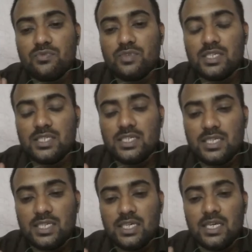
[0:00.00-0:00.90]

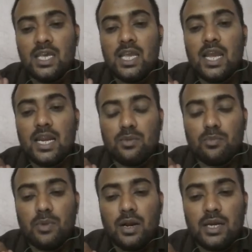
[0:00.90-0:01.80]
VGD, and
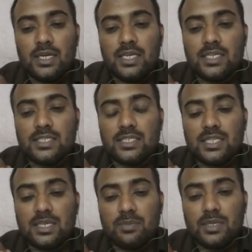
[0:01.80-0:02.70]
body is
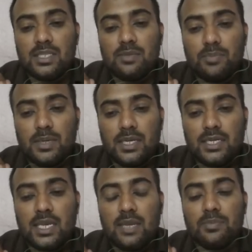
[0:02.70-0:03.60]
nothing but the
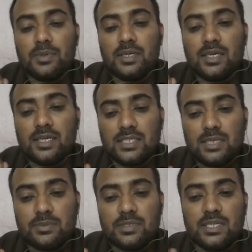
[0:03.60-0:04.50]
P-type
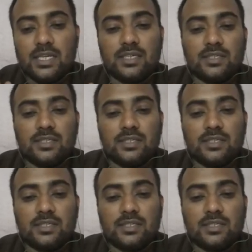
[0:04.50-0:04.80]
substrate.